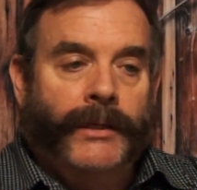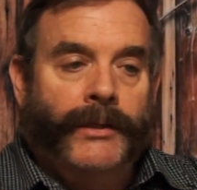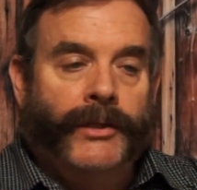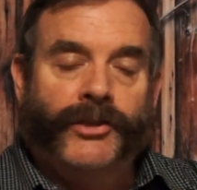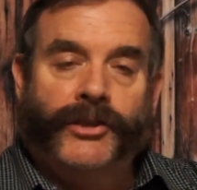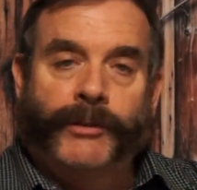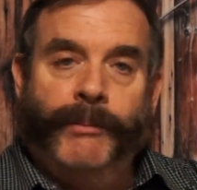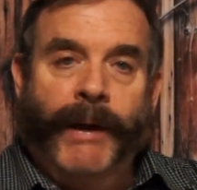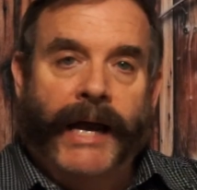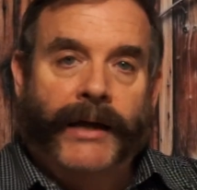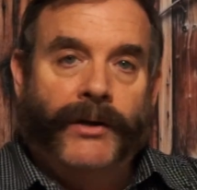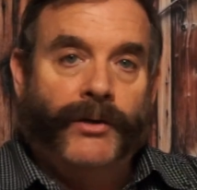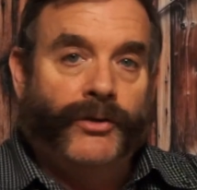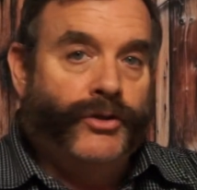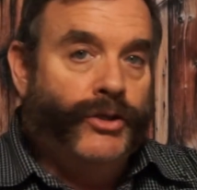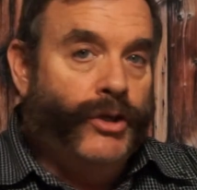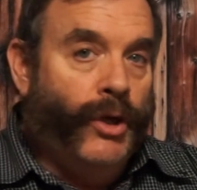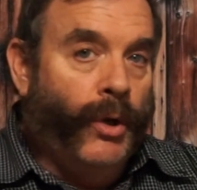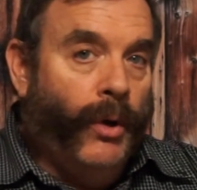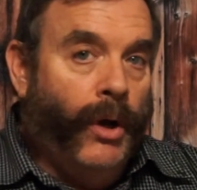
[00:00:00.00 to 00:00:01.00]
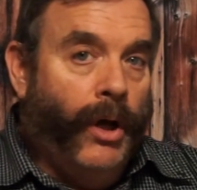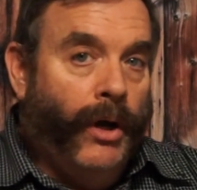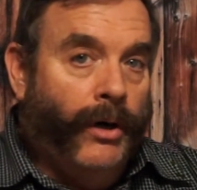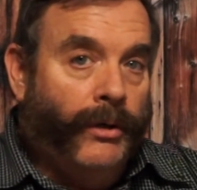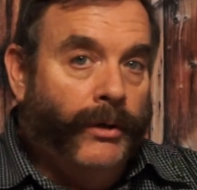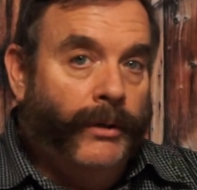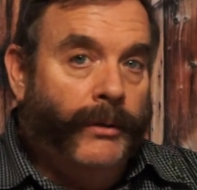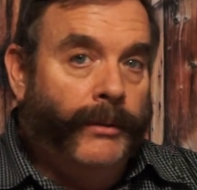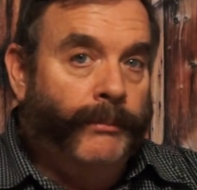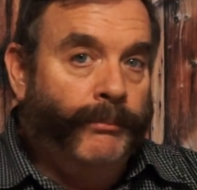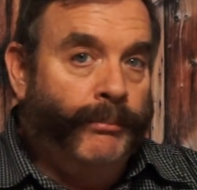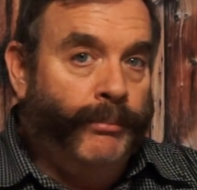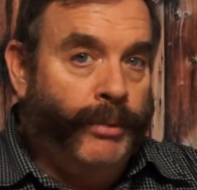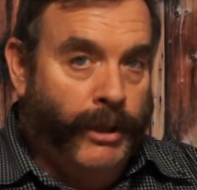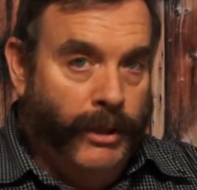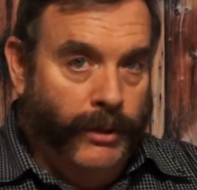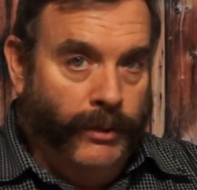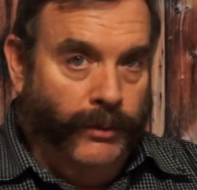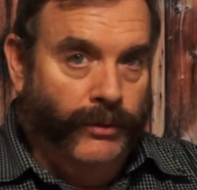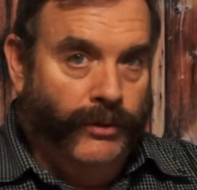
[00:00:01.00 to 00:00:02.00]
this tobacco is no longer
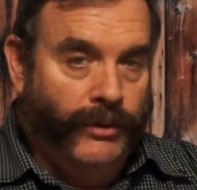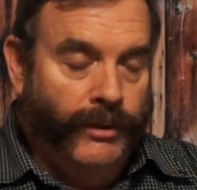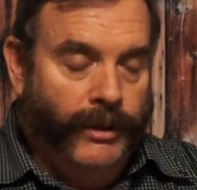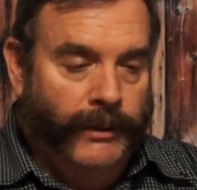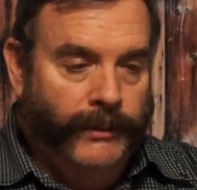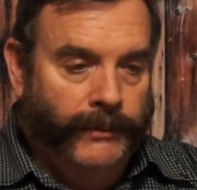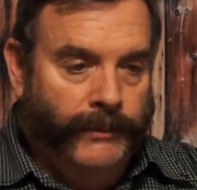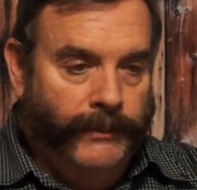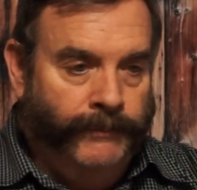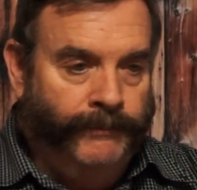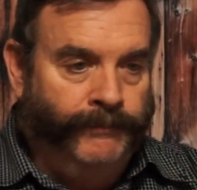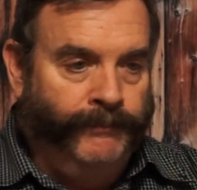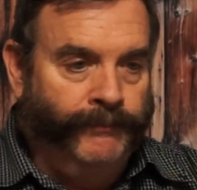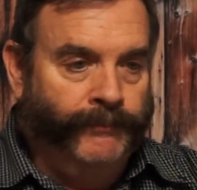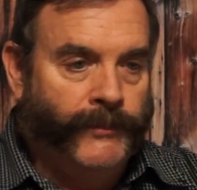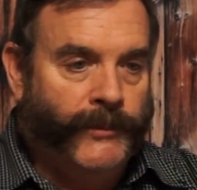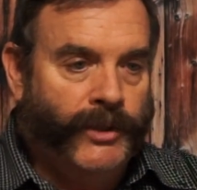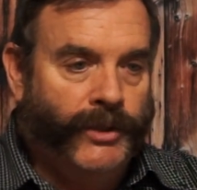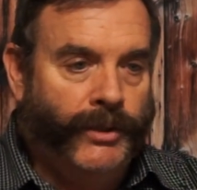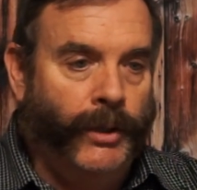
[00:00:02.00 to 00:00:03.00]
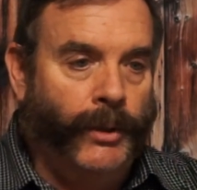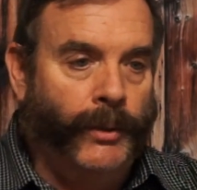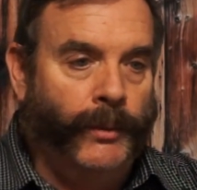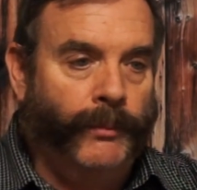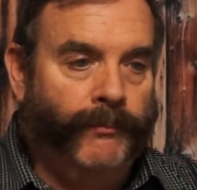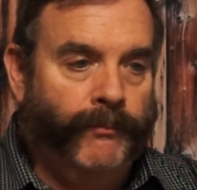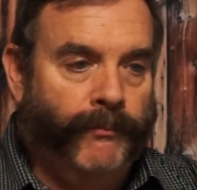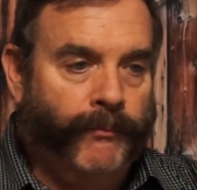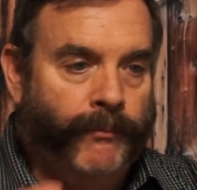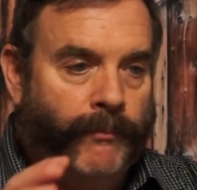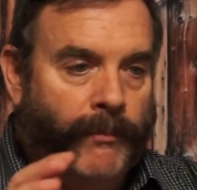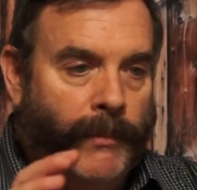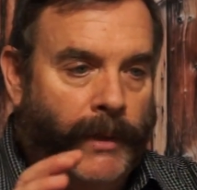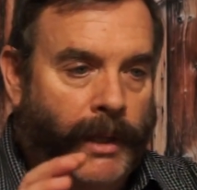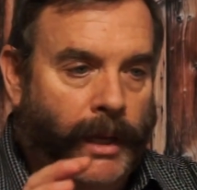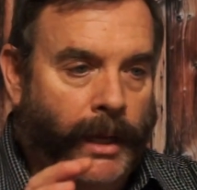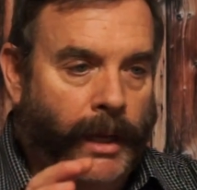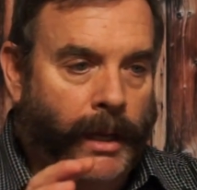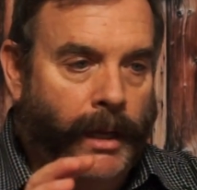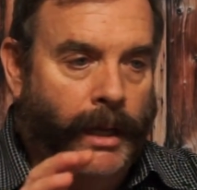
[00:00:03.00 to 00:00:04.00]
produced. So
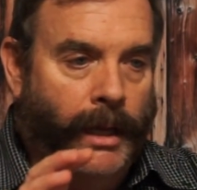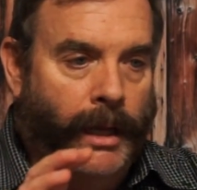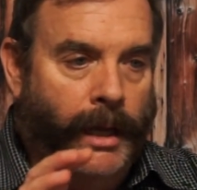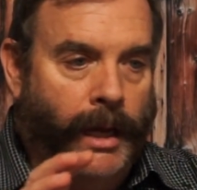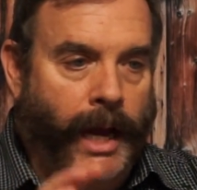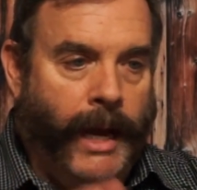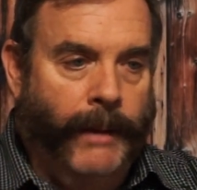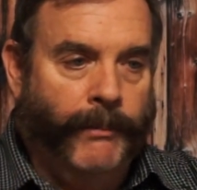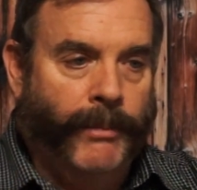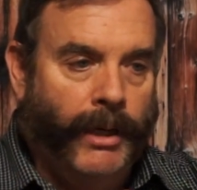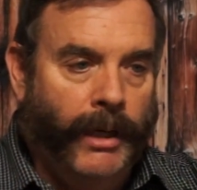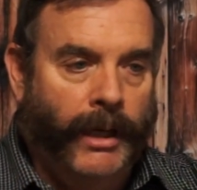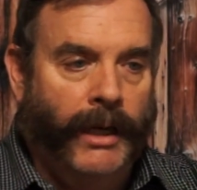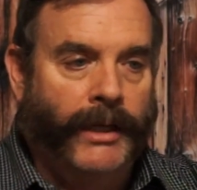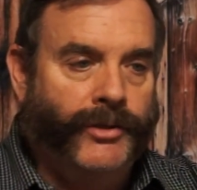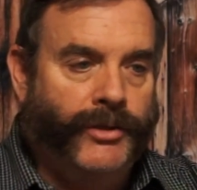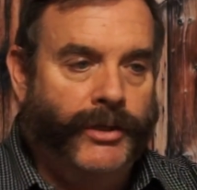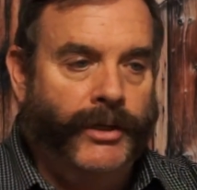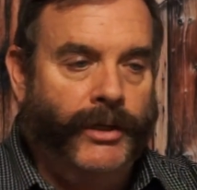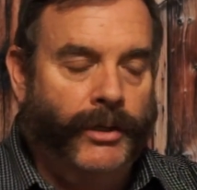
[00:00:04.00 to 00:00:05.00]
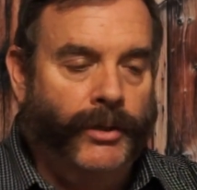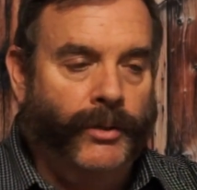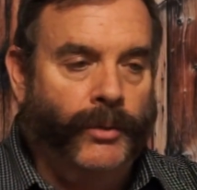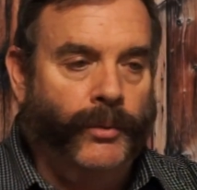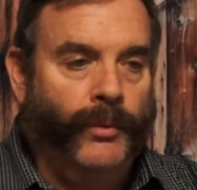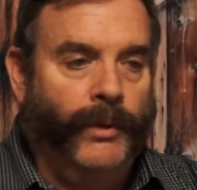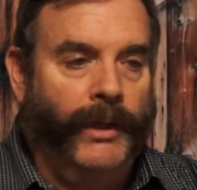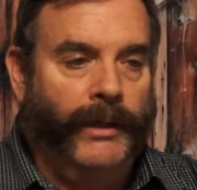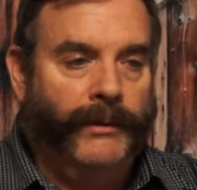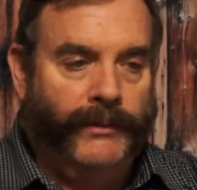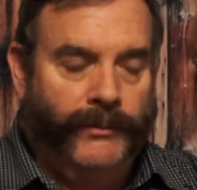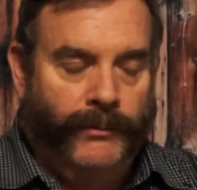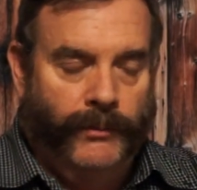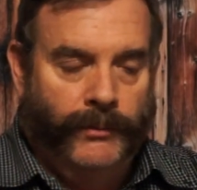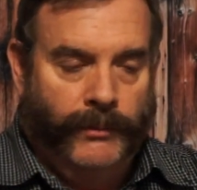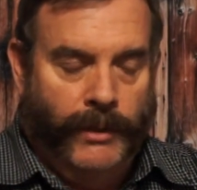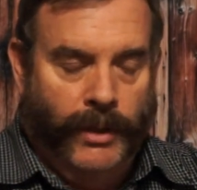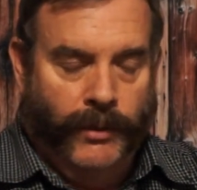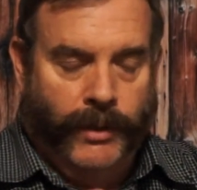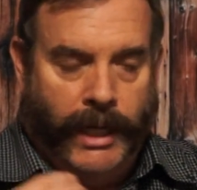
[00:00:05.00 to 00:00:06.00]
I'm going to let you know,
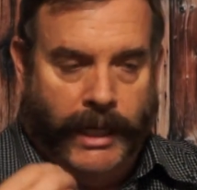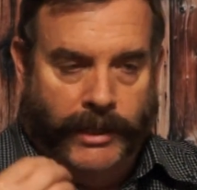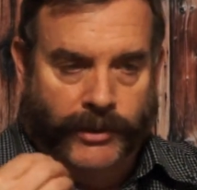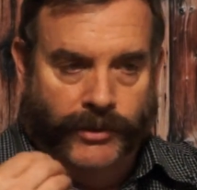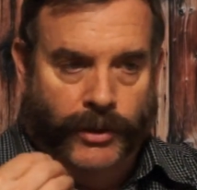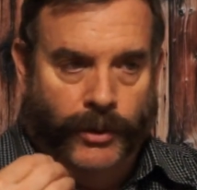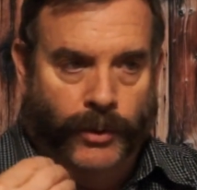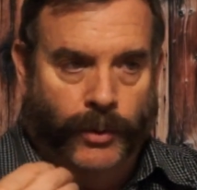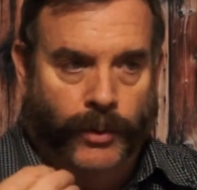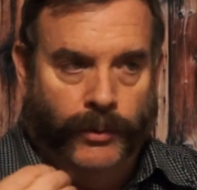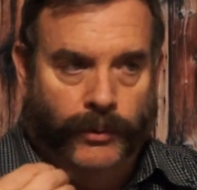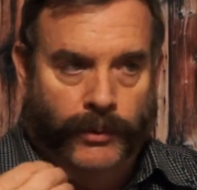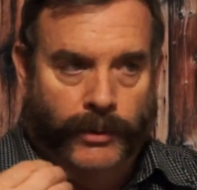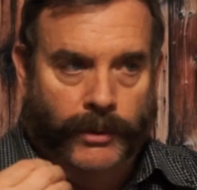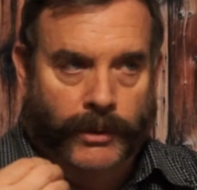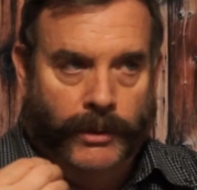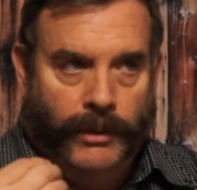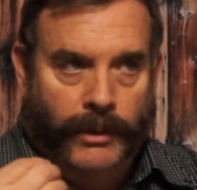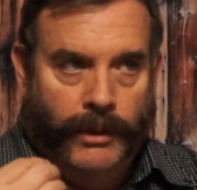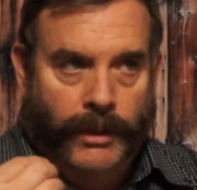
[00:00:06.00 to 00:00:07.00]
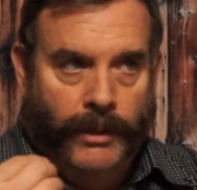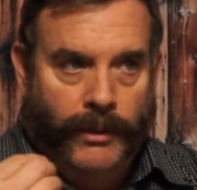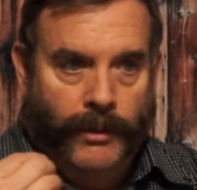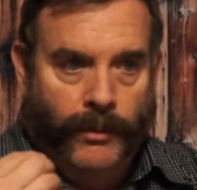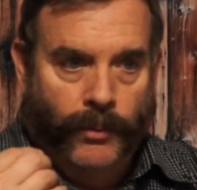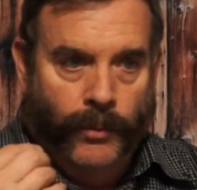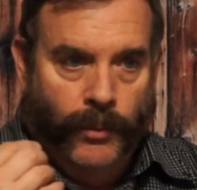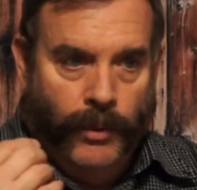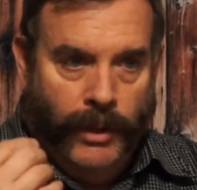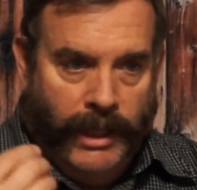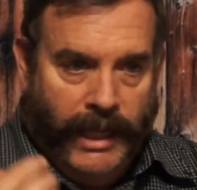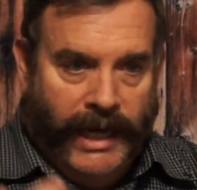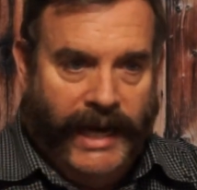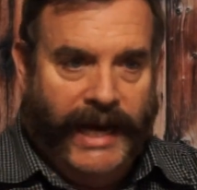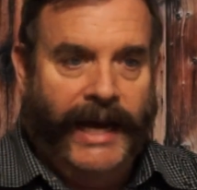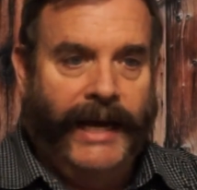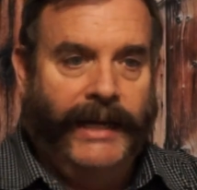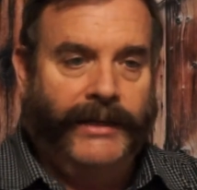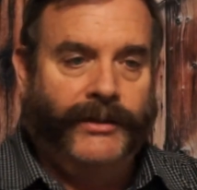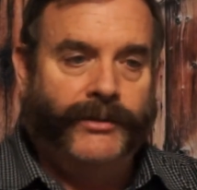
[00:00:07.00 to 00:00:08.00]
okay, so when
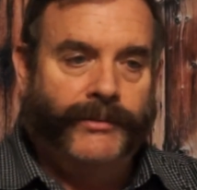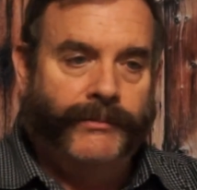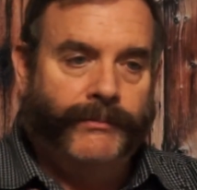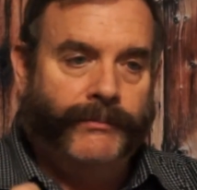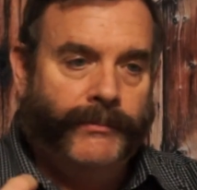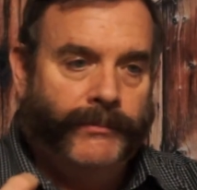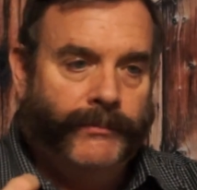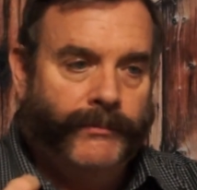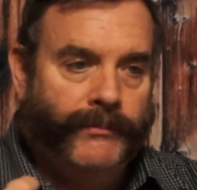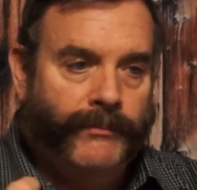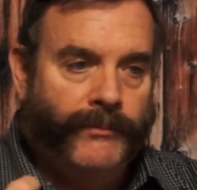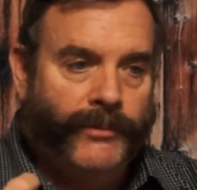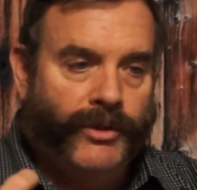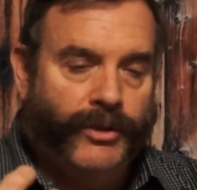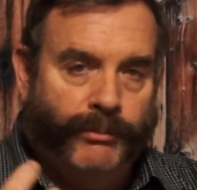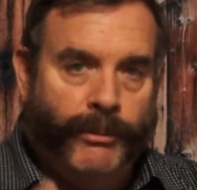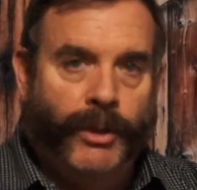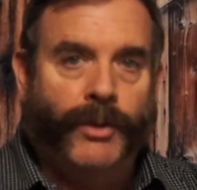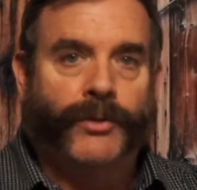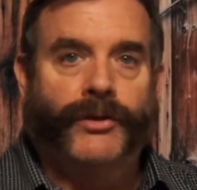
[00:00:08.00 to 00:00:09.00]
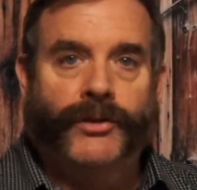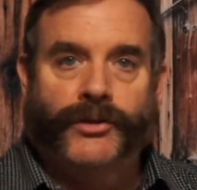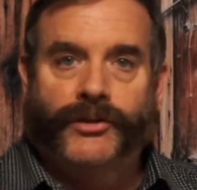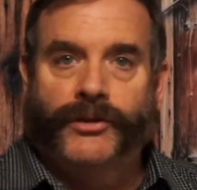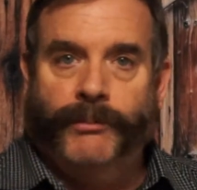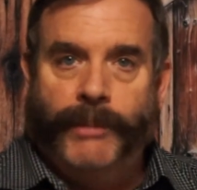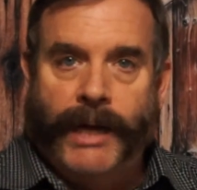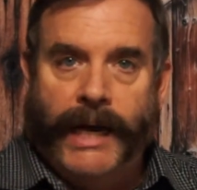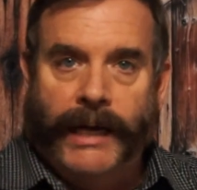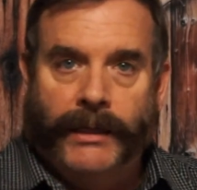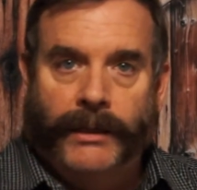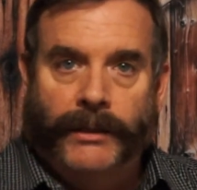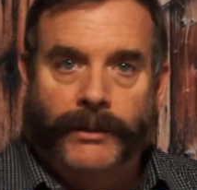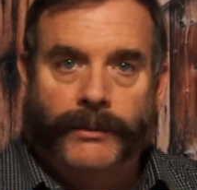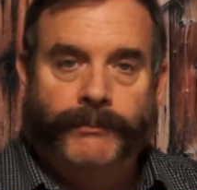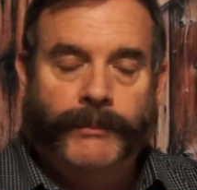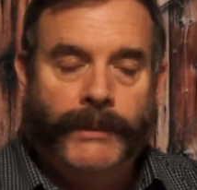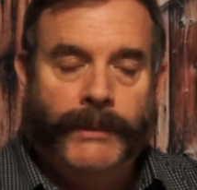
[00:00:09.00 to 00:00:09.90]
I smoke this tobacco,